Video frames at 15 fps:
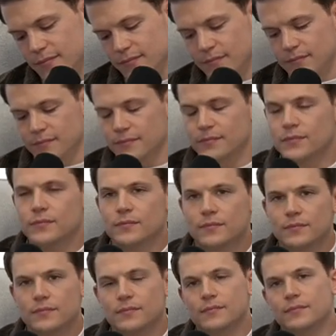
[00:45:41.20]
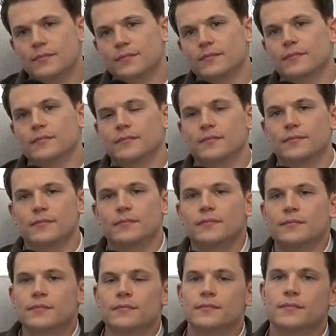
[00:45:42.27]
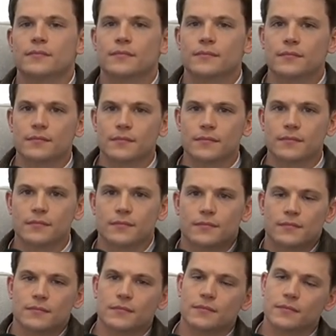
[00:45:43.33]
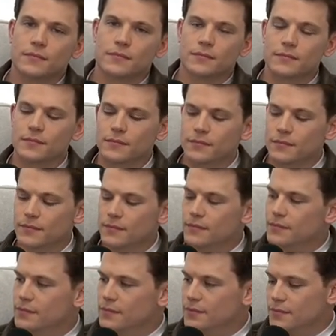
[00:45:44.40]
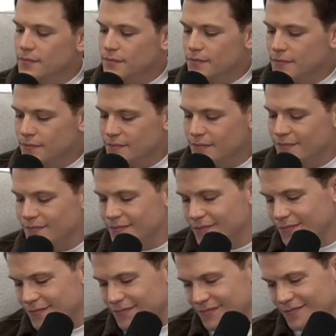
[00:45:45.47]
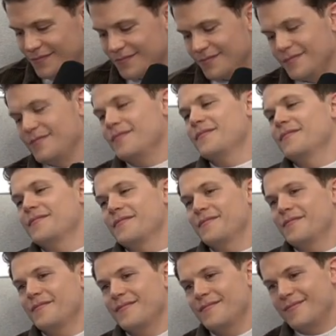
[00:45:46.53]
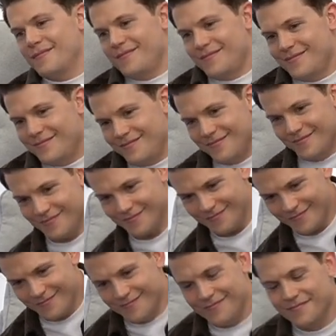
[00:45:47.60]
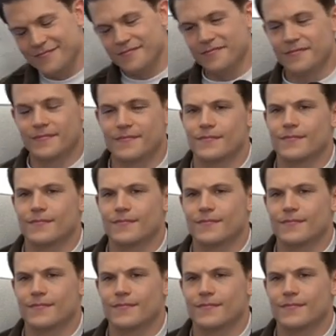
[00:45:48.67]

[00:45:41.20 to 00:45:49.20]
No words are spoken by the person on screen.